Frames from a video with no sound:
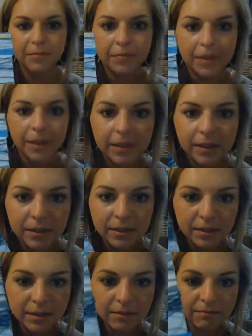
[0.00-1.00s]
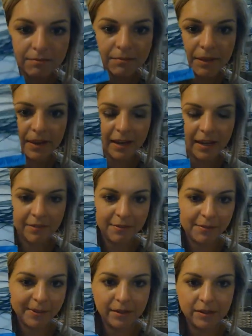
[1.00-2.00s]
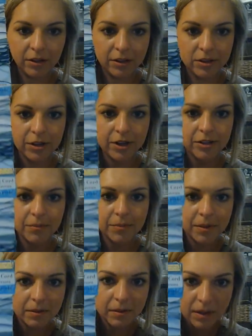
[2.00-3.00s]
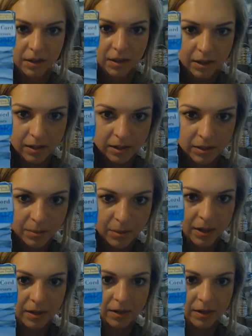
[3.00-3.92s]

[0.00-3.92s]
this, I think it came from like the Dollar Tree or something. It's braided